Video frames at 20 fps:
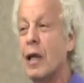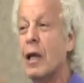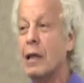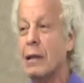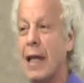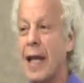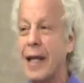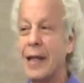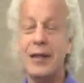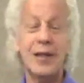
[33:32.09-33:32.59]

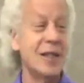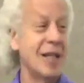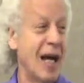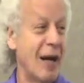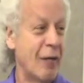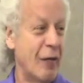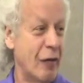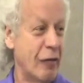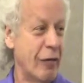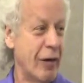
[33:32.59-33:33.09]
Lenin's
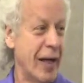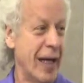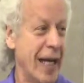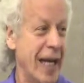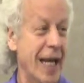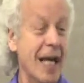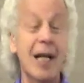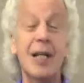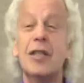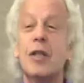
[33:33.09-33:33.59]
not
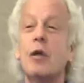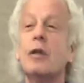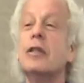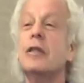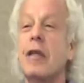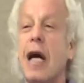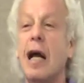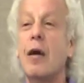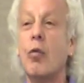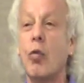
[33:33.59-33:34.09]
free, so it's
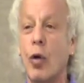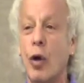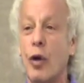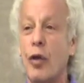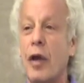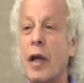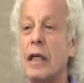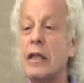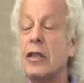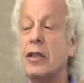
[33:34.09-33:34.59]
not
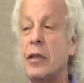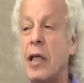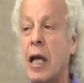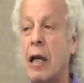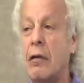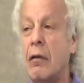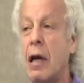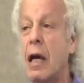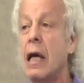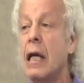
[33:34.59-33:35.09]
worth it,
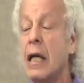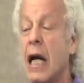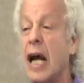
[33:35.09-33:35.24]
etc.